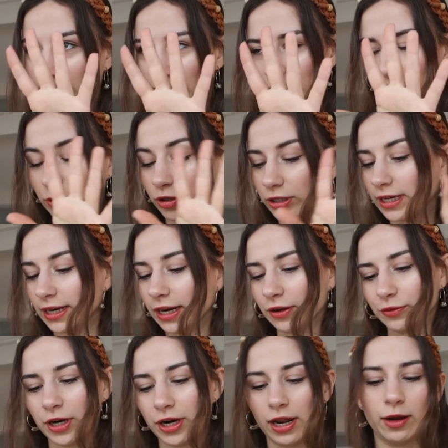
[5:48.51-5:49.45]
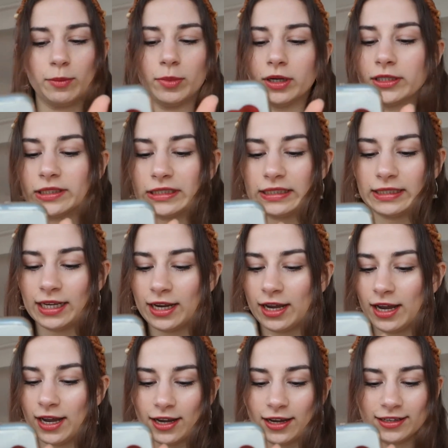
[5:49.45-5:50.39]
I'm looking at right now because
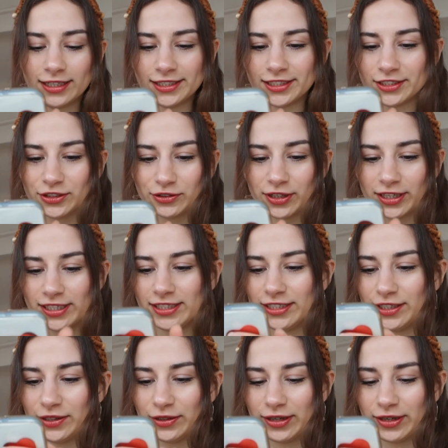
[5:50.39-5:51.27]
this is crazy.